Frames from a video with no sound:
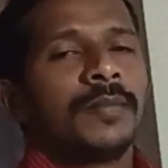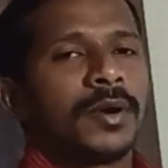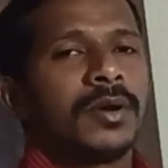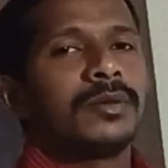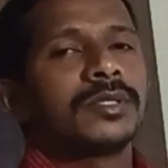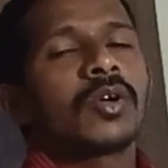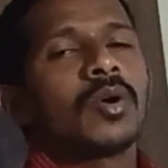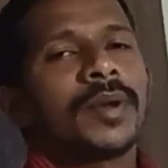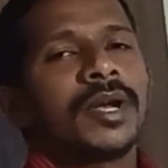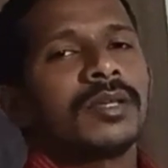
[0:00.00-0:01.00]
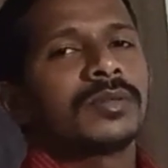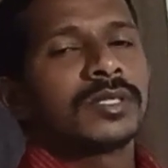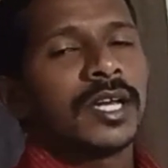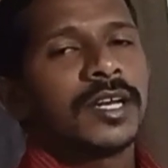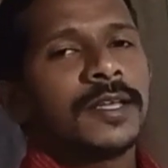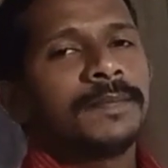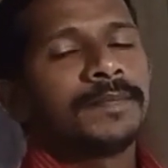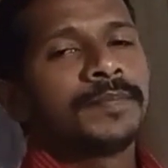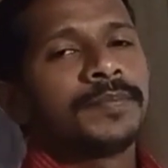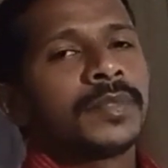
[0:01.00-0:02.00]
producer cooperative society,
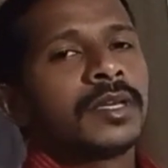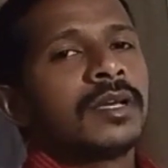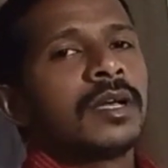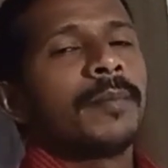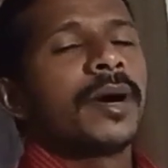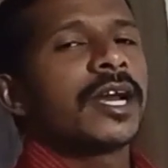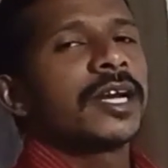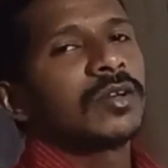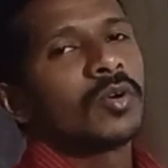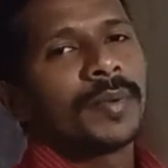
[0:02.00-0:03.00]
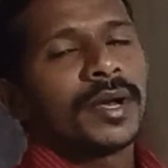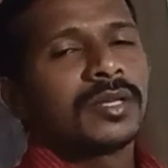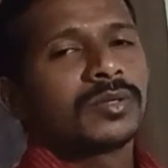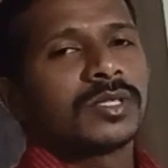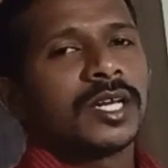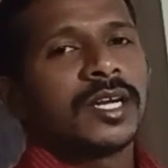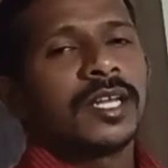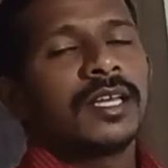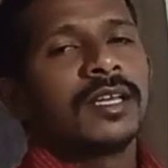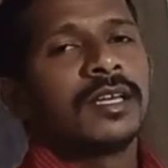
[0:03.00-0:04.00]
marketing cooperative
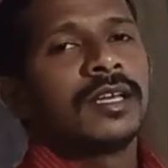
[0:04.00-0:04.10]
society,